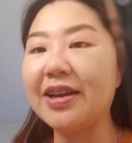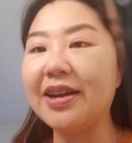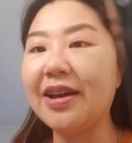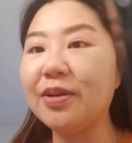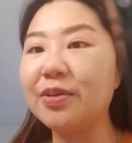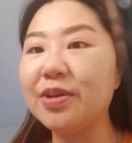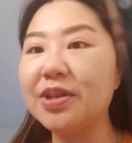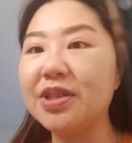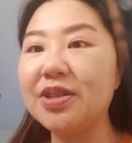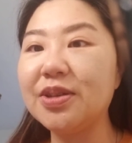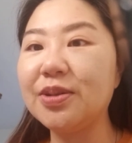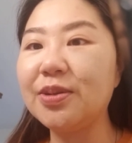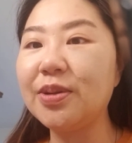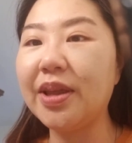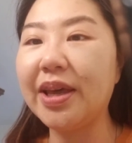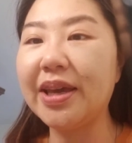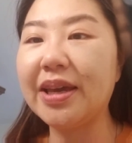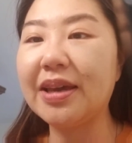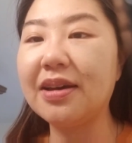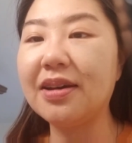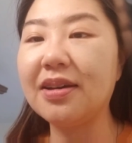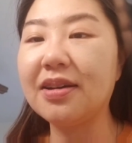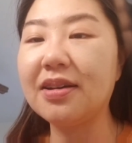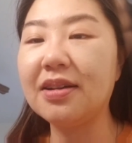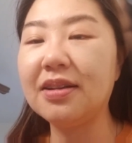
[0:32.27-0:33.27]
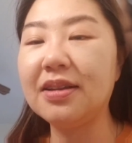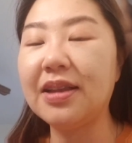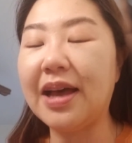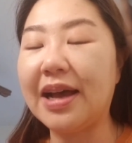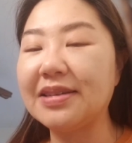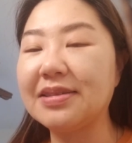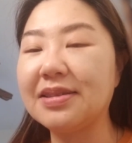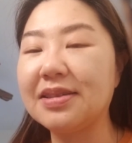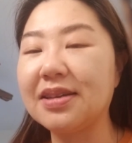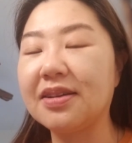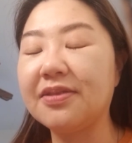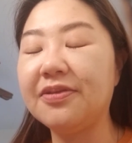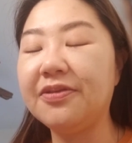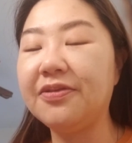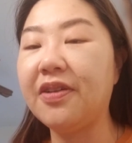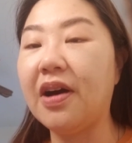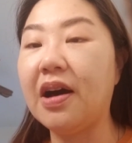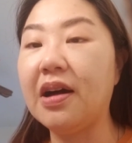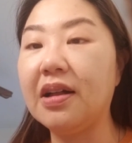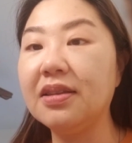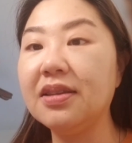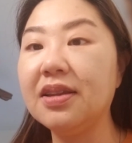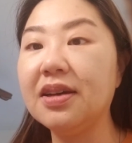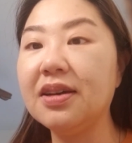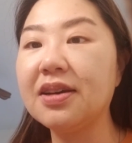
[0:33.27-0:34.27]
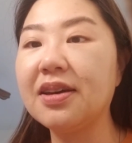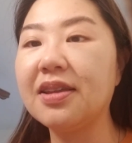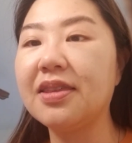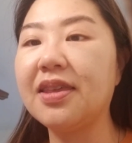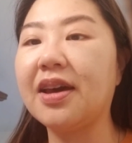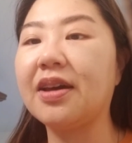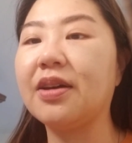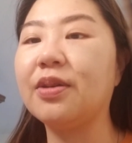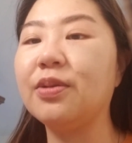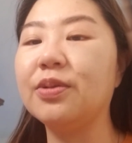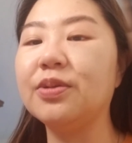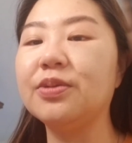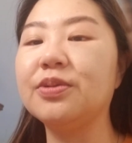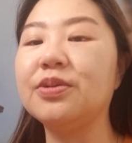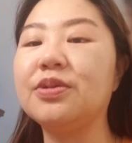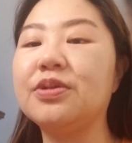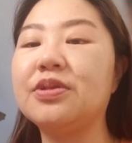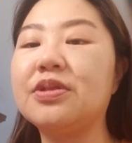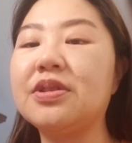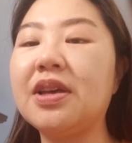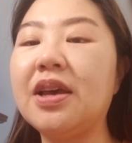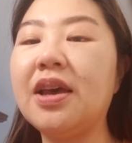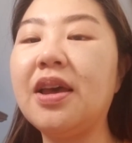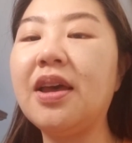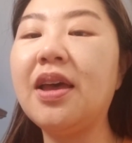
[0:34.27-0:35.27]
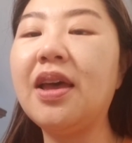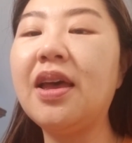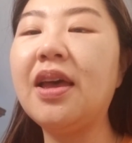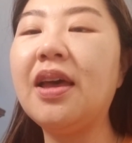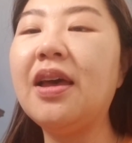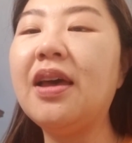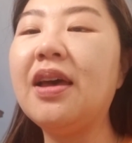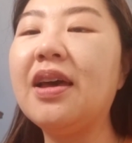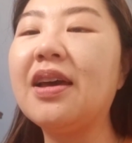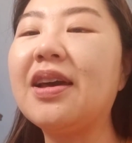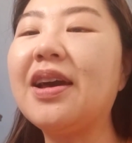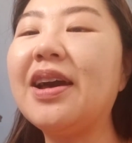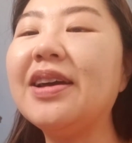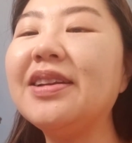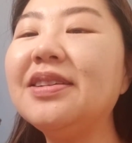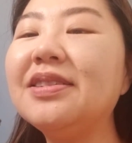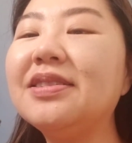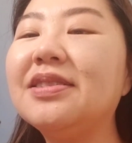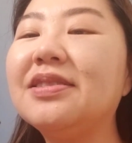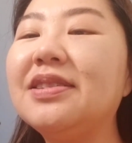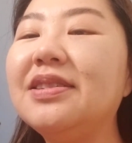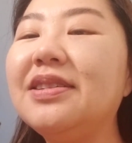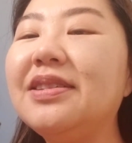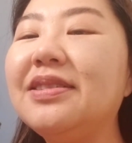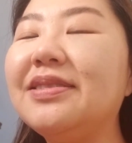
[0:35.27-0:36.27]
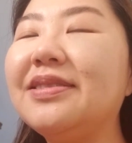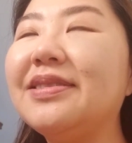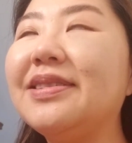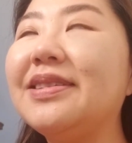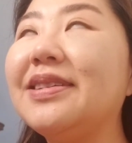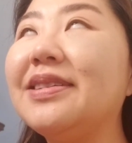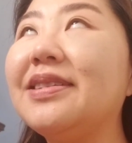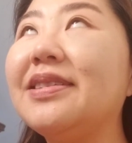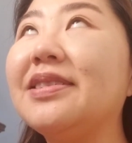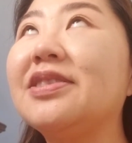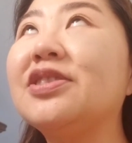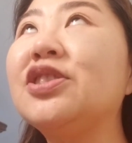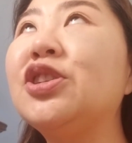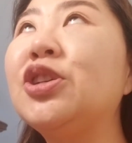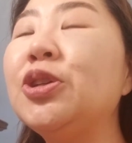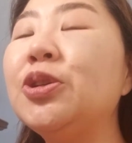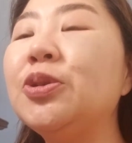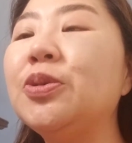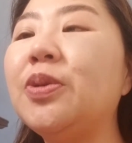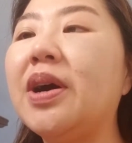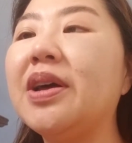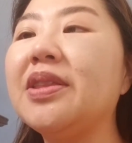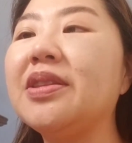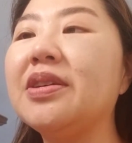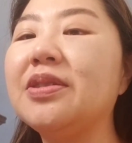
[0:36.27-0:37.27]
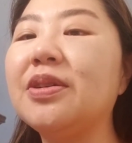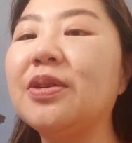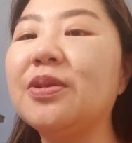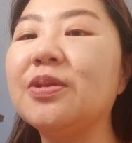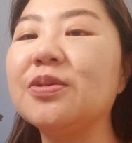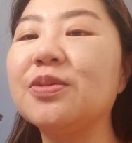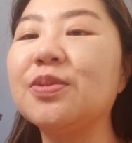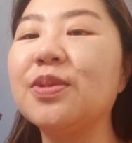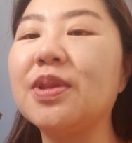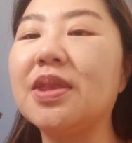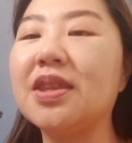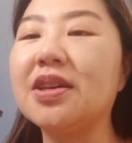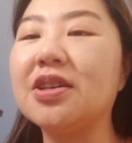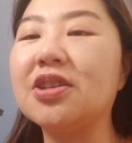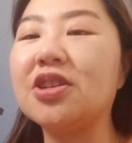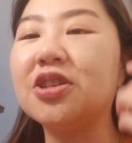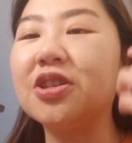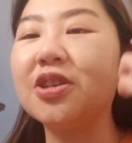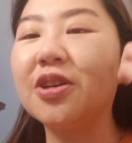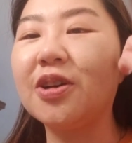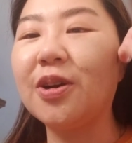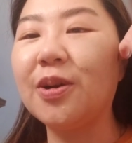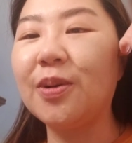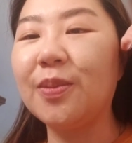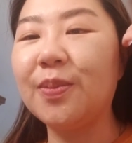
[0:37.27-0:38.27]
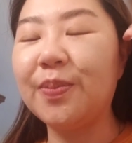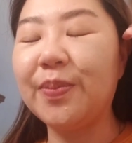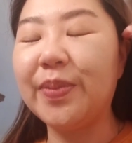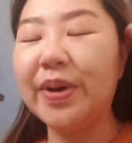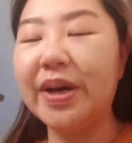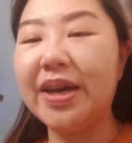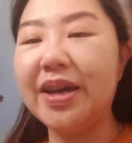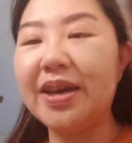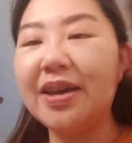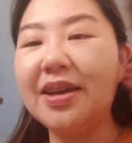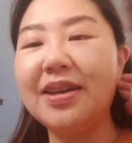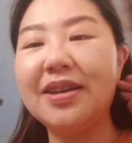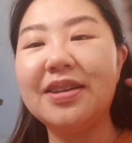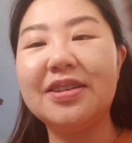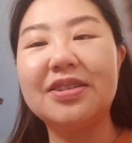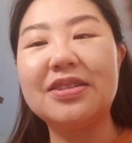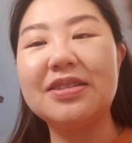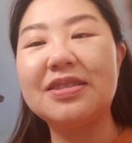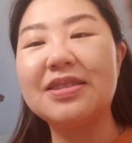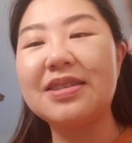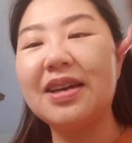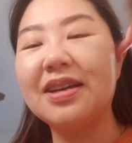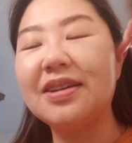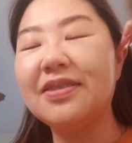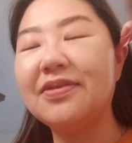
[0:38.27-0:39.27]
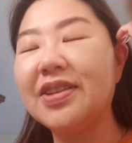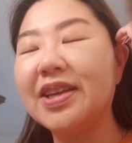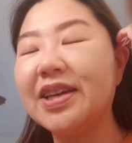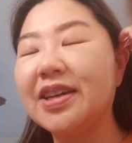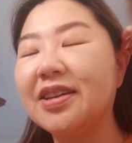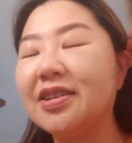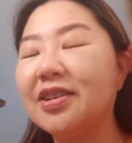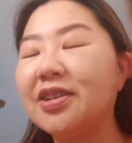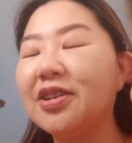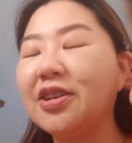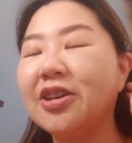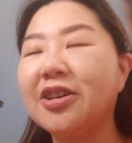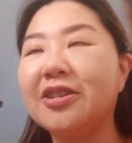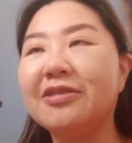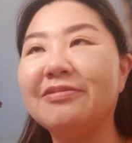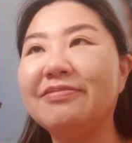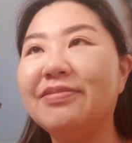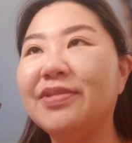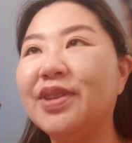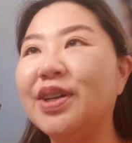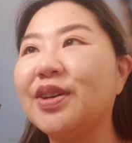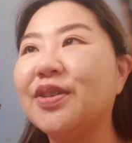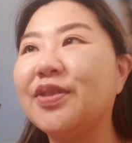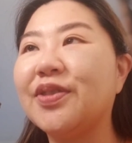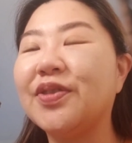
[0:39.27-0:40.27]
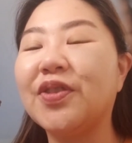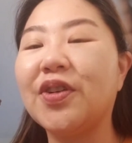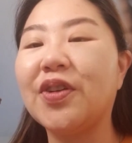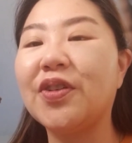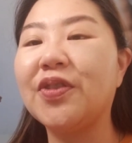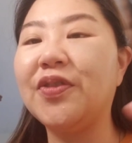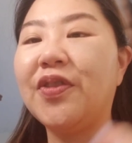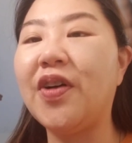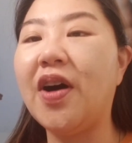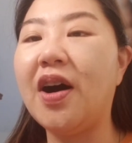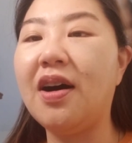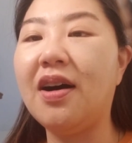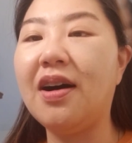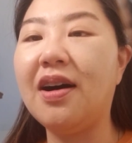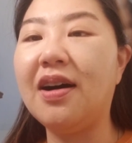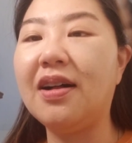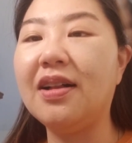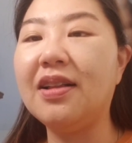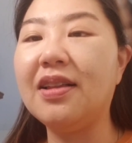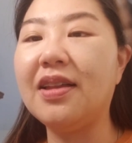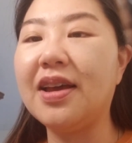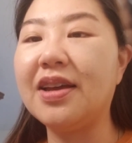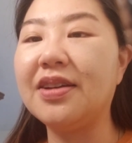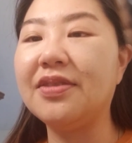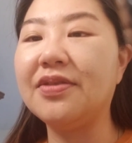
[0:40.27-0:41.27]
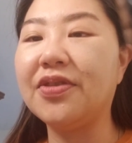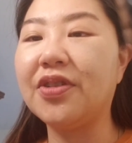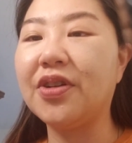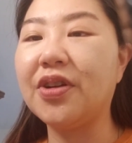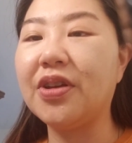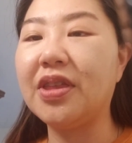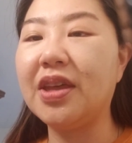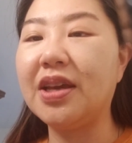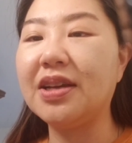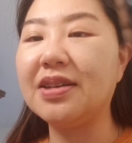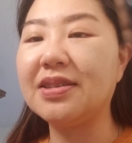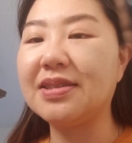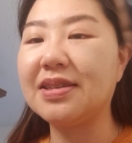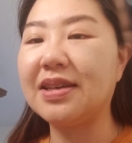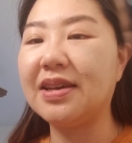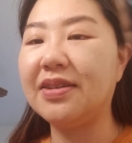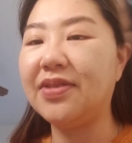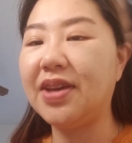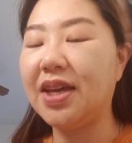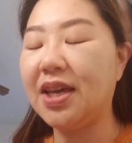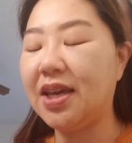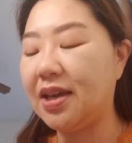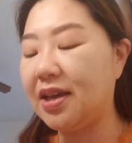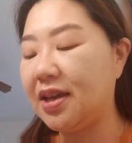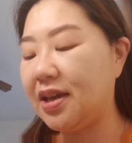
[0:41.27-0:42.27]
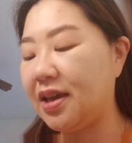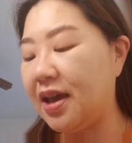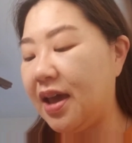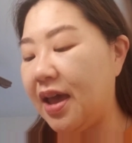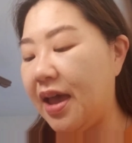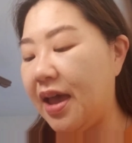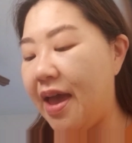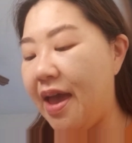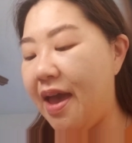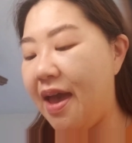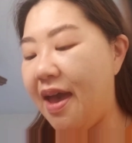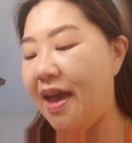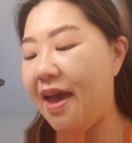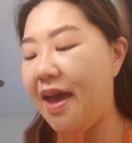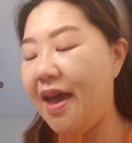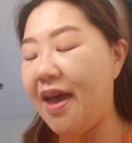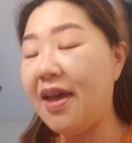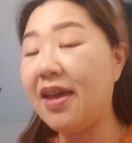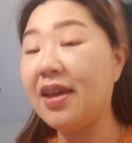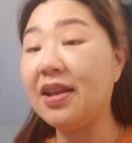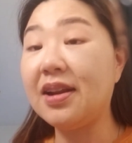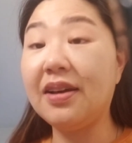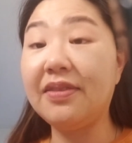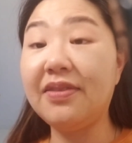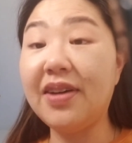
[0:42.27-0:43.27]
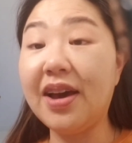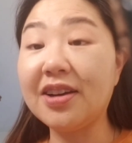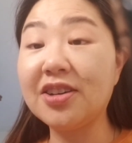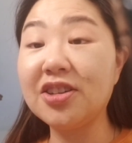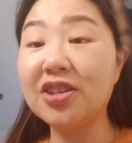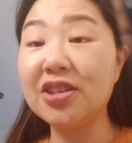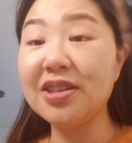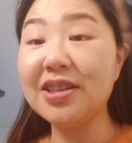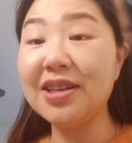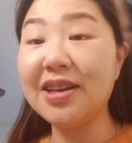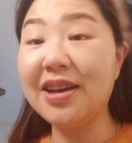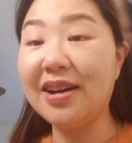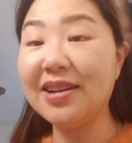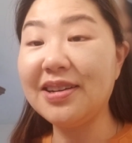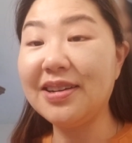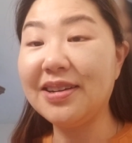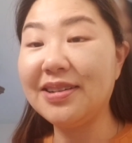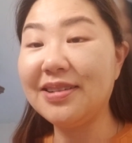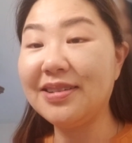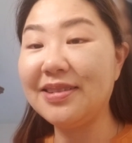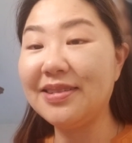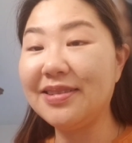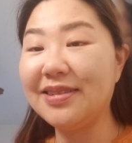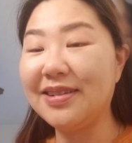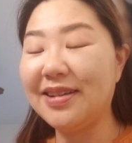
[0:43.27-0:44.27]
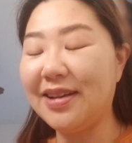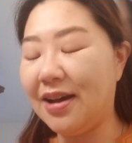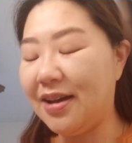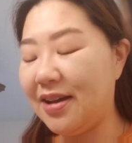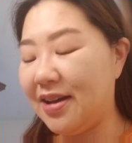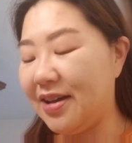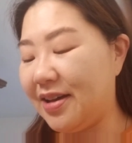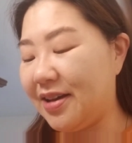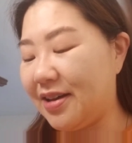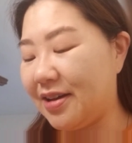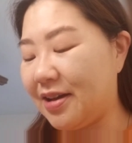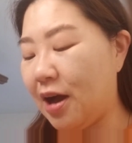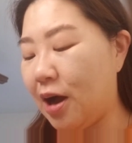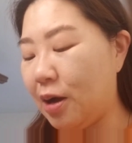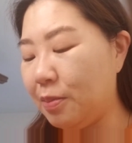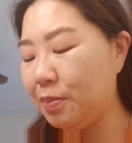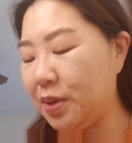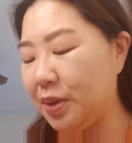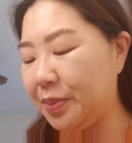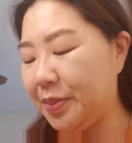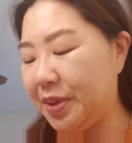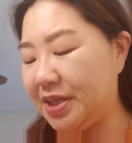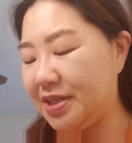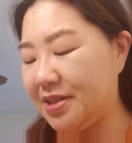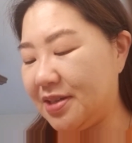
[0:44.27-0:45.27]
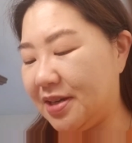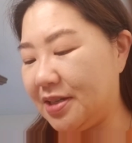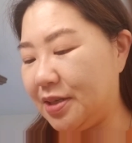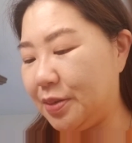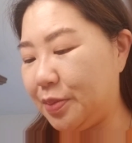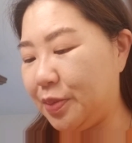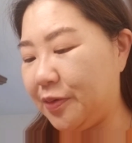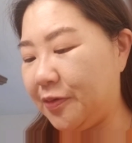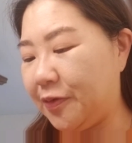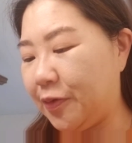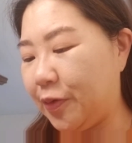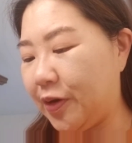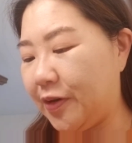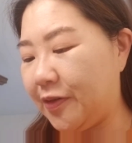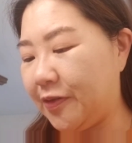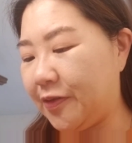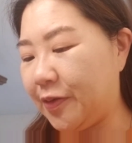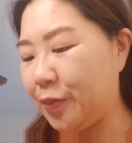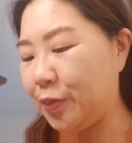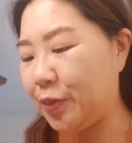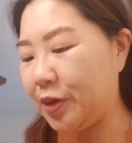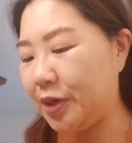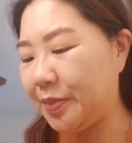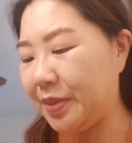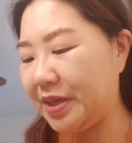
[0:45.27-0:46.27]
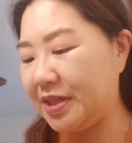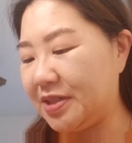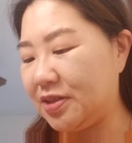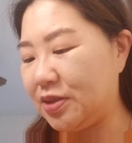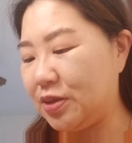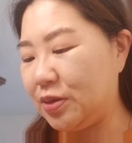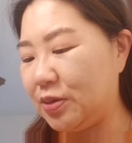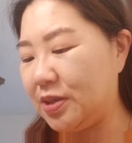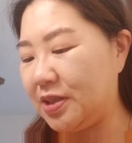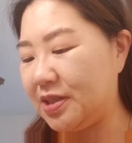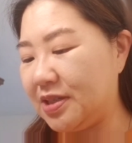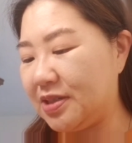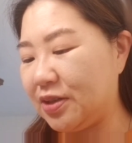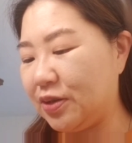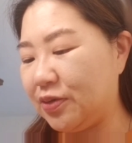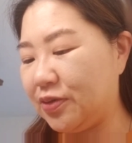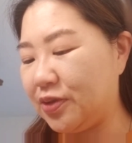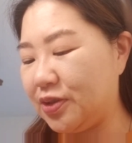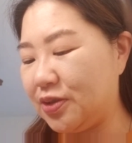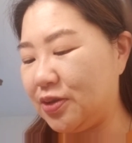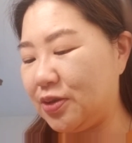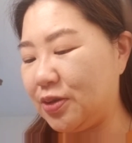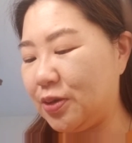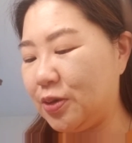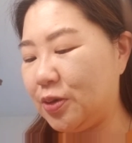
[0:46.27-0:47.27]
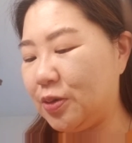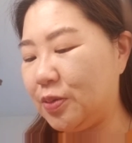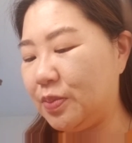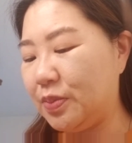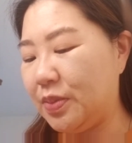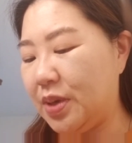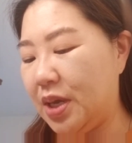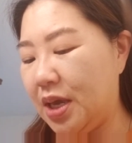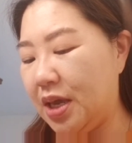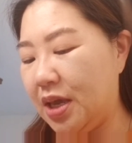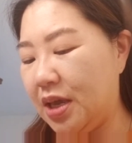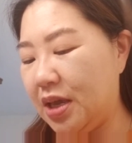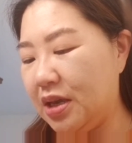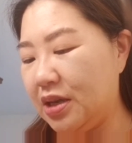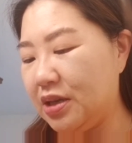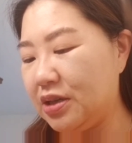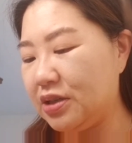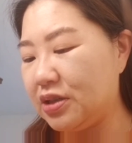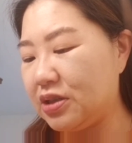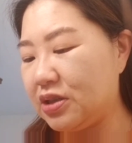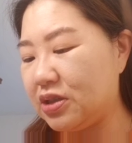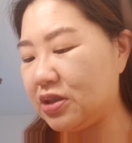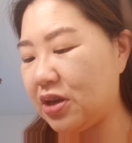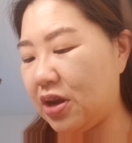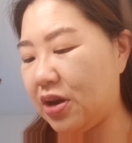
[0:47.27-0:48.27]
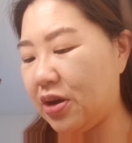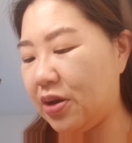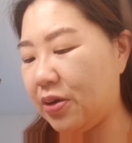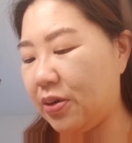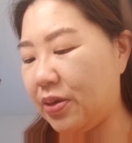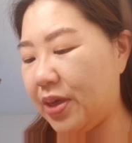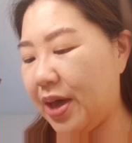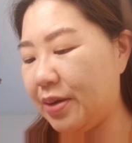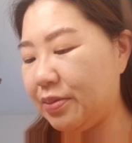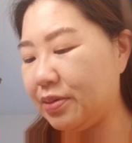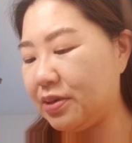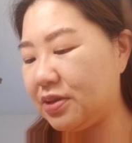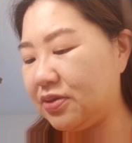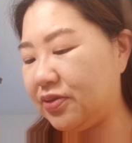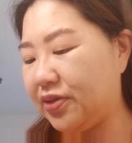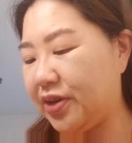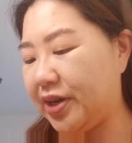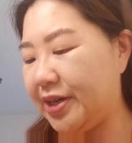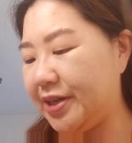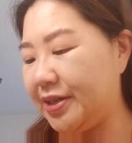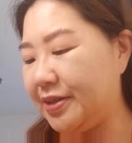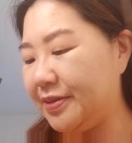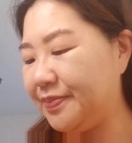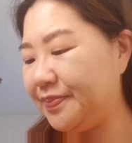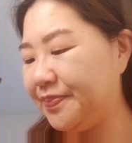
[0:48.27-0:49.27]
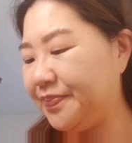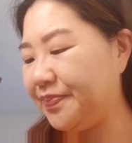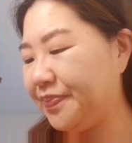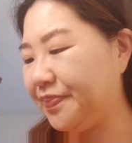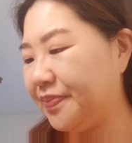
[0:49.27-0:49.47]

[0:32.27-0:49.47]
I would do like a classic fall look that goes kind of too on the nose with this shirt, but it's just kind of like a good look for fall and for Thanksgiving. And I've actually gotten a compliment on it before from one of my students over Zoom. So that was fun.